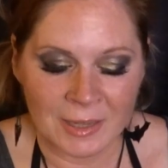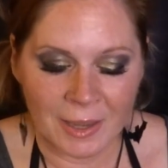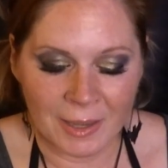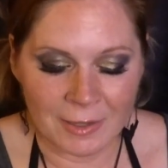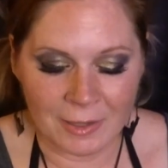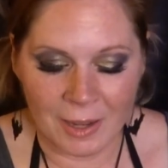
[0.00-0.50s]

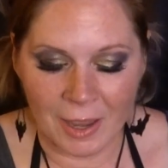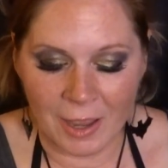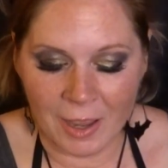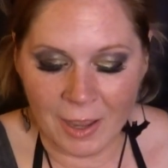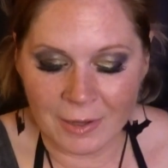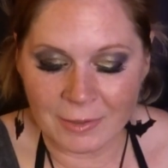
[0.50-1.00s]
And,
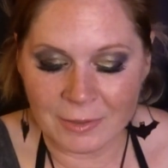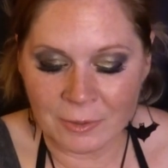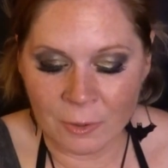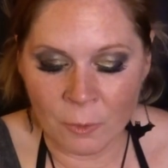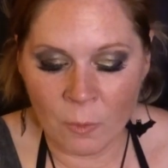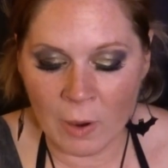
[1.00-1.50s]
you
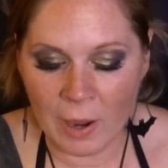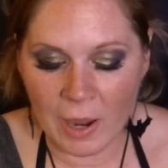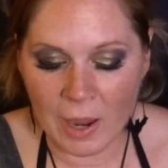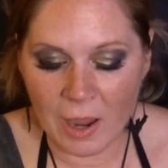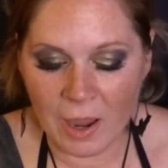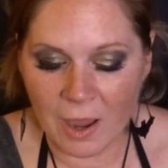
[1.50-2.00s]
know,
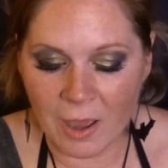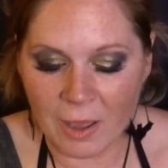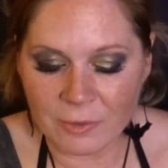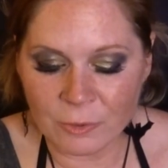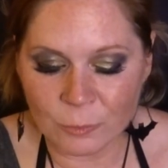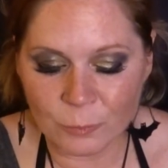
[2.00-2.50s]

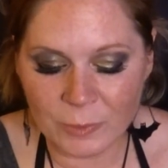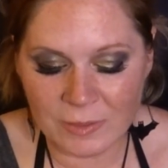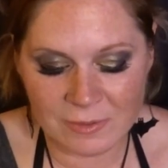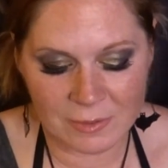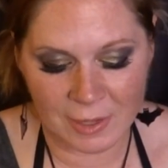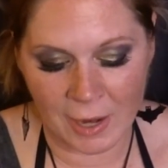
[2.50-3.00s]
the
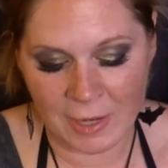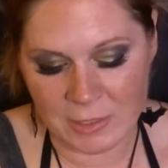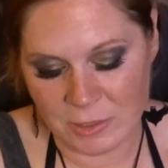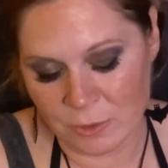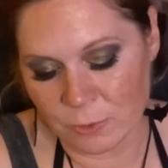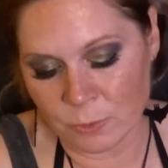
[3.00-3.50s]
reason that I
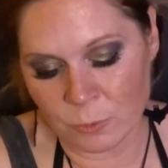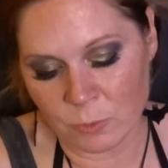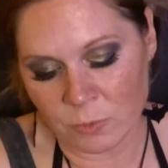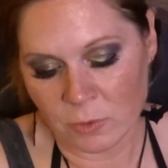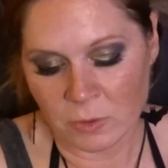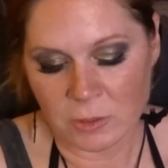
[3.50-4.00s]
do
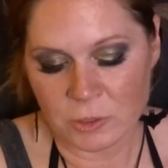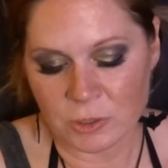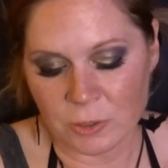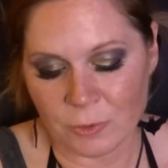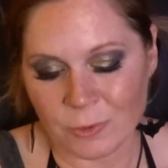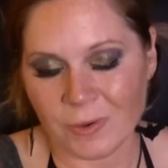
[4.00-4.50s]

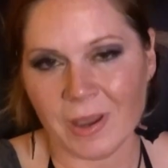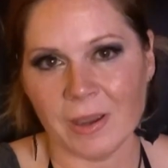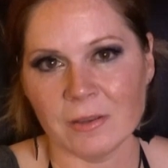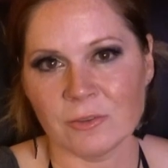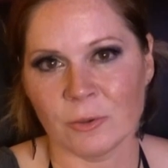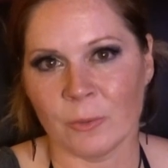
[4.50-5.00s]
show you
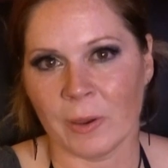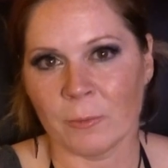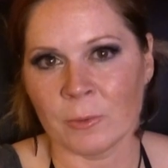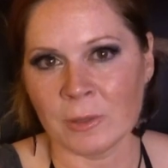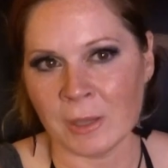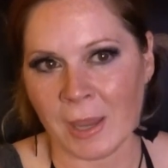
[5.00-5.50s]
guys who I
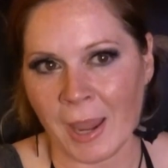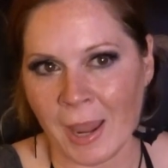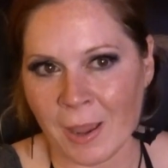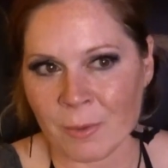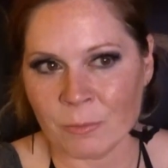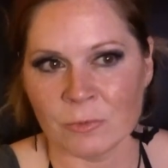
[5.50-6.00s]
really
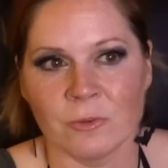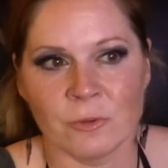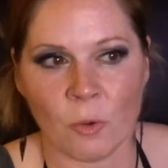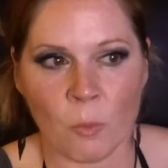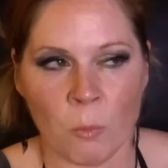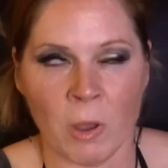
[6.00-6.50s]
am
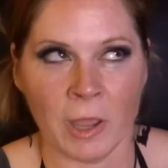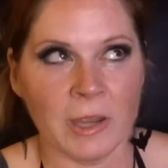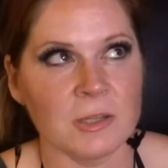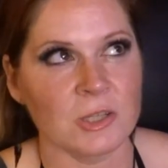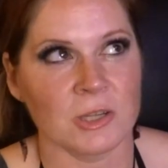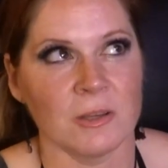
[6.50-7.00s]
so
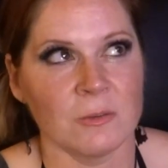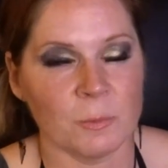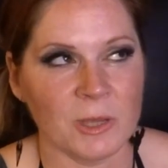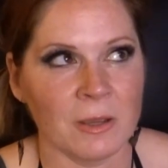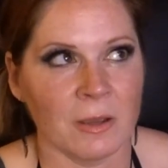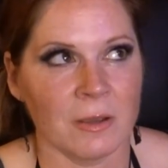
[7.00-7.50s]
much is
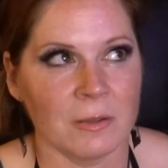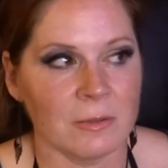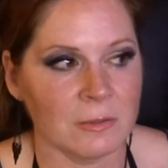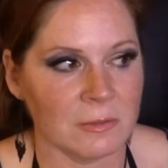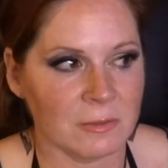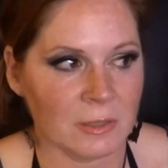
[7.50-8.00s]

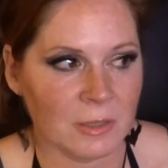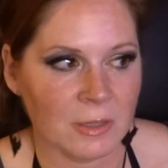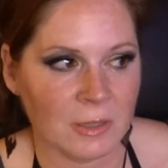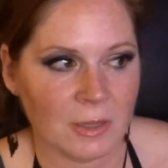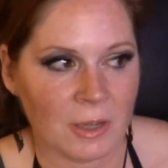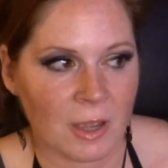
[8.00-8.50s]
because
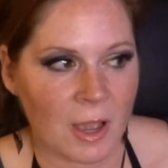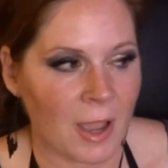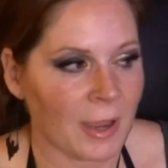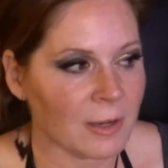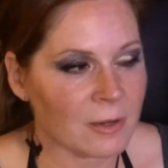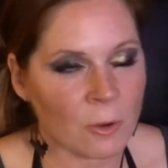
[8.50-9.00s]

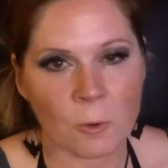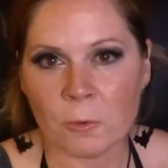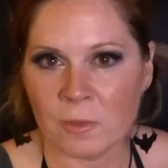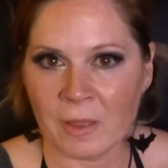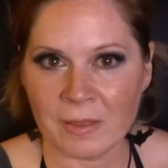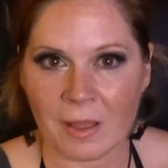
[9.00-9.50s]
I know
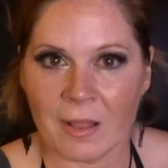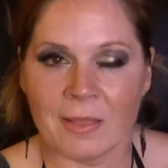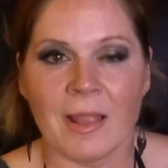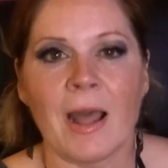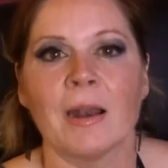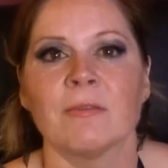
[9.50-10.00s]
that a
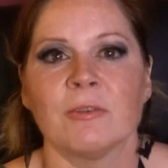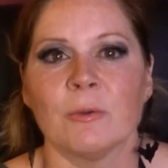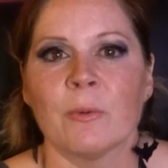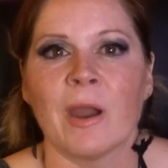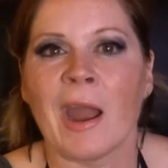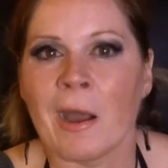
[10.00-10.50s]
lot of
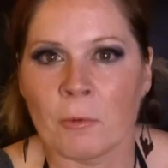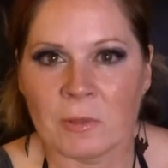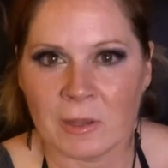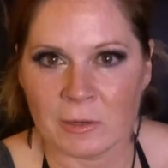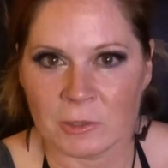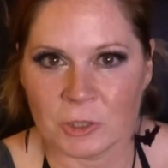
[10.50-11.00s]
you are out
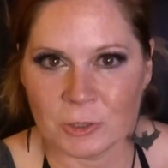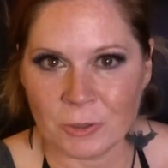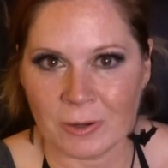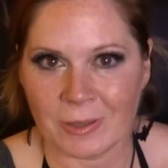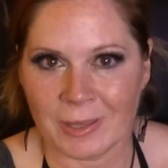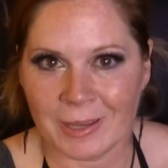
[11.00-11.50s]
there
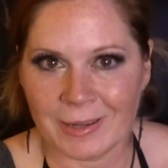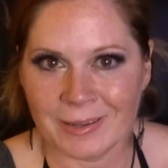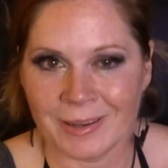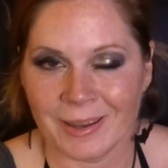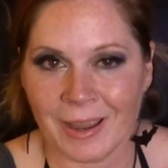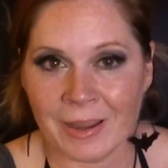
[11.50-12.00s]
struggling.
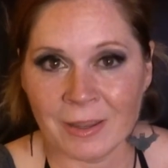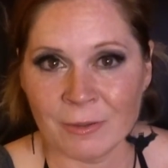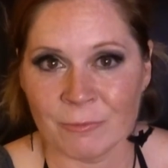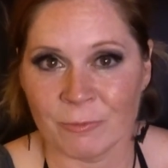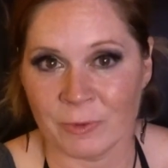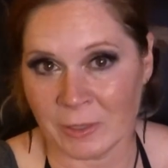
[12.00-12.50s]
I
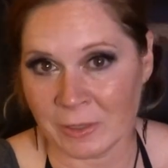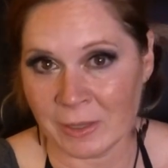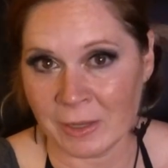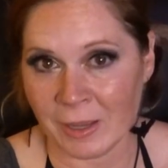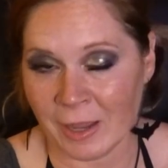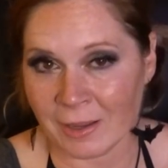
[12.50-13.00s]
can feel
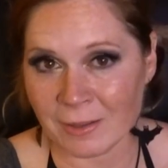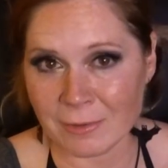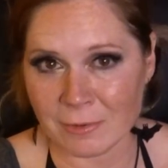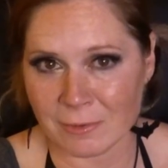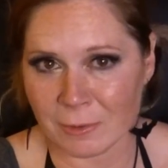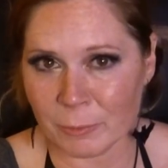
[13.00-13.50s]
it. I can
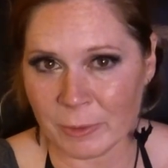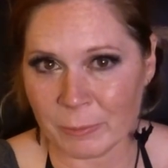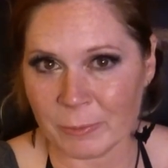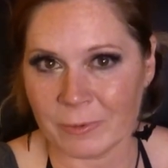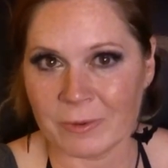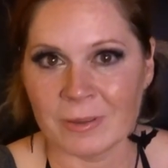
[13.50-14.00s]
see
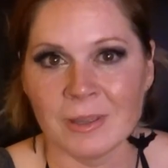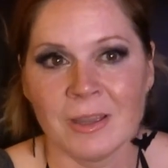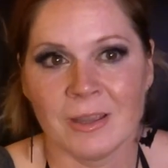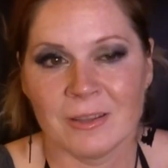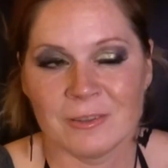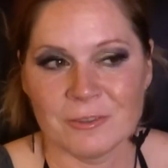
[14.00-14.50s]
people
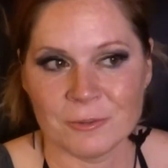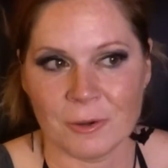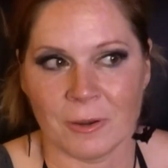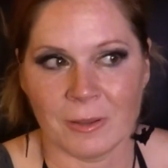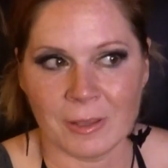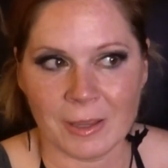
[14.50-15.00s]

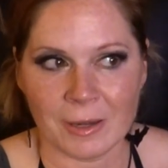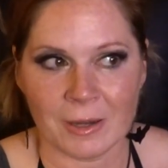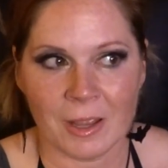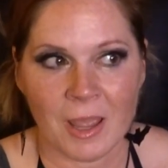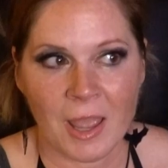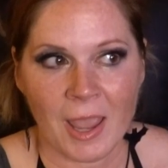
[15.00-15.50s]
struggling.
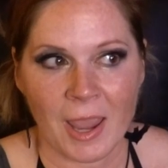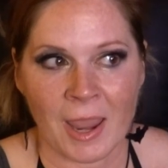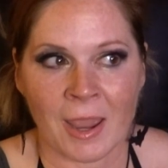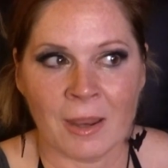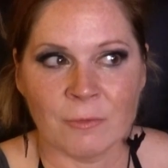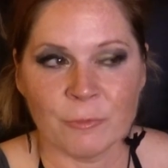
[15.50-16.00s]

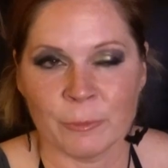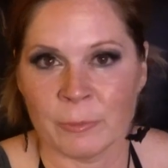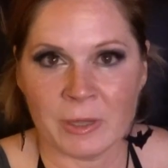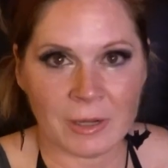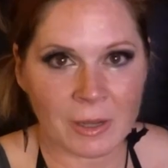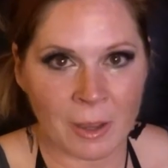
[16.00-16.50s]
And for
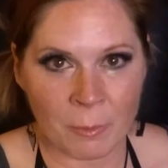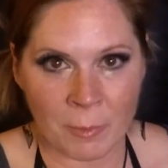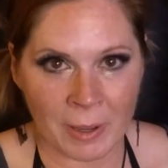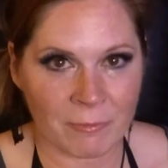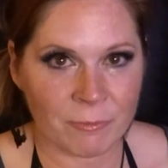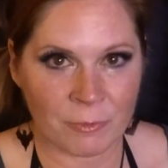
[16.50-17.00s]
me to come
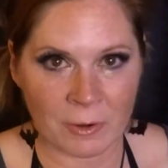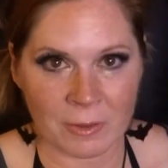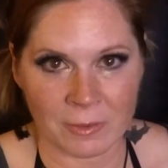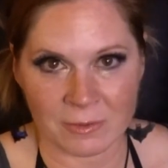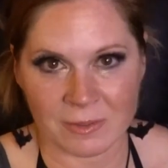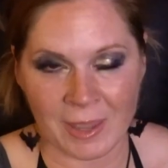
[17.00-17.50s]
out in front
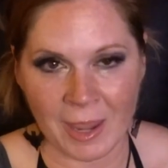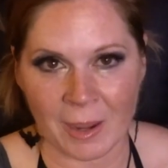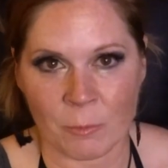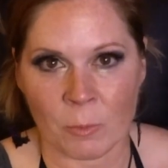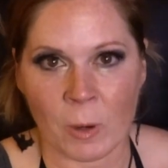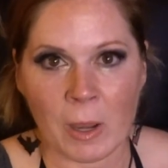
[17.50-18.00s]
of this
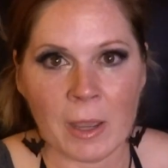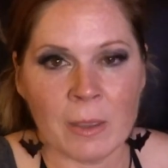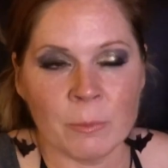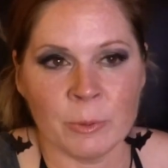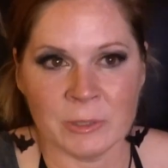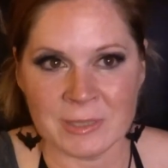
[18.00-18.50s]
camera
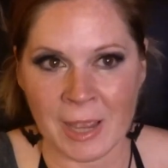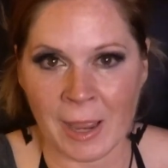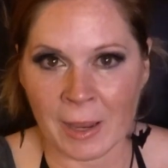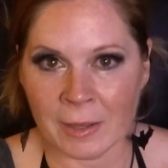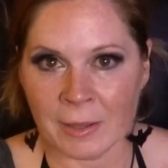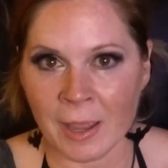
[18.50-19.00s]
and
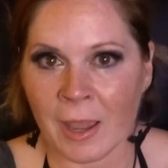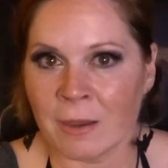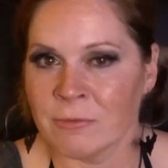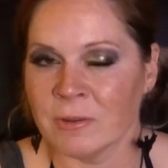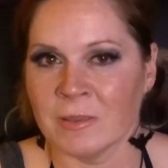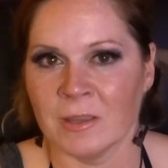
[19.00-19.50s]
pretend that
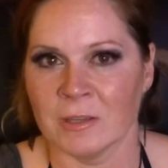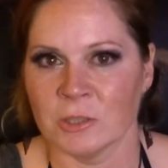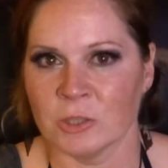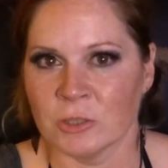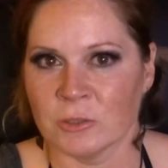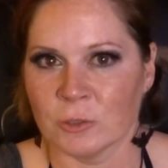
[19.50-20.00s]
everything is
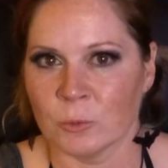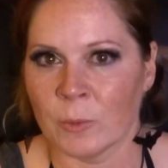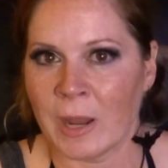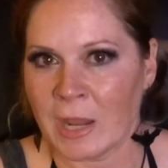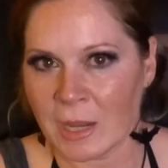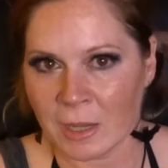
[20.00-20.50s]
just
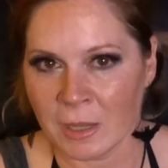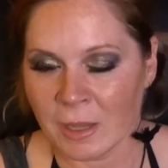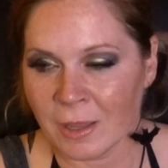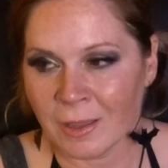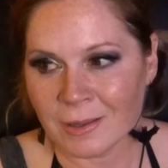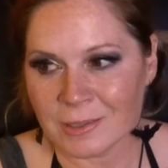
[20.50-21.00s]
great
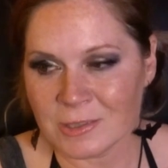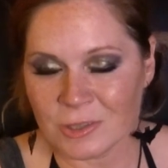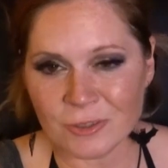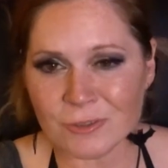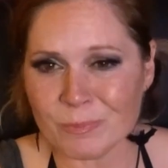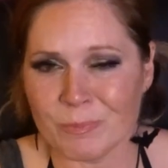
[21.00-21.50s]
is
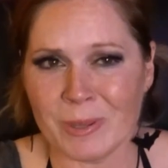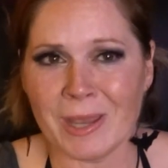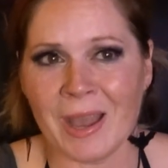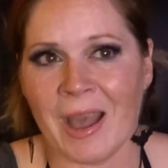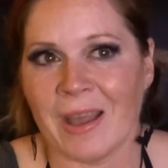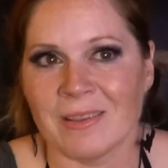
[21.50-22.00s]
just B
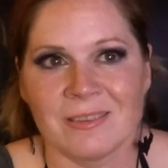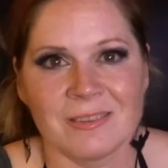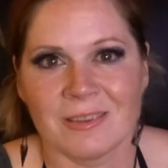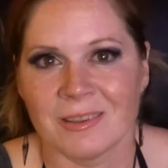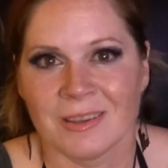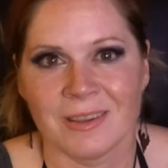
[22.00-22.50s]

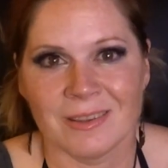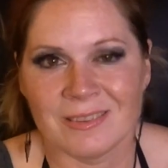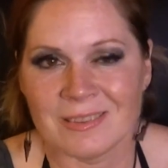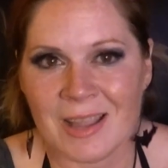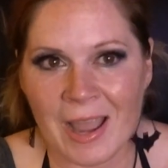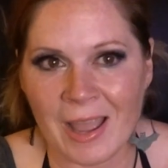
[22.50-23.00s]
S. It's
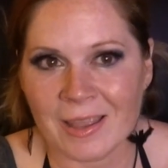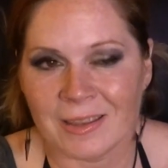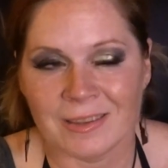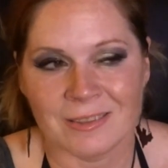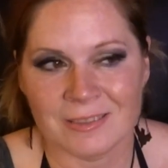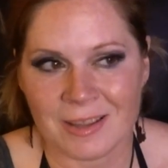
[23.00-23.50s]
not.
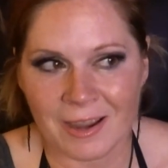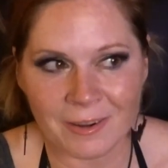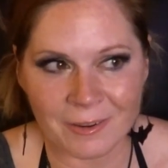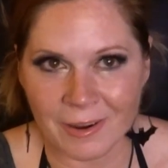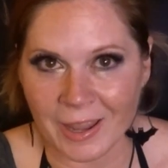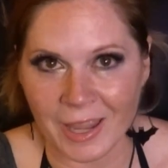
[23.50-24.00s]
It's not
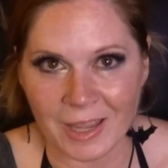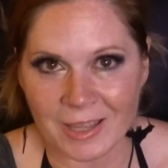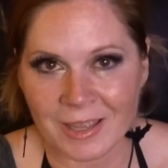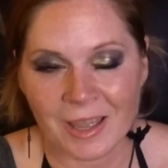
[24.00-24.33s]
great.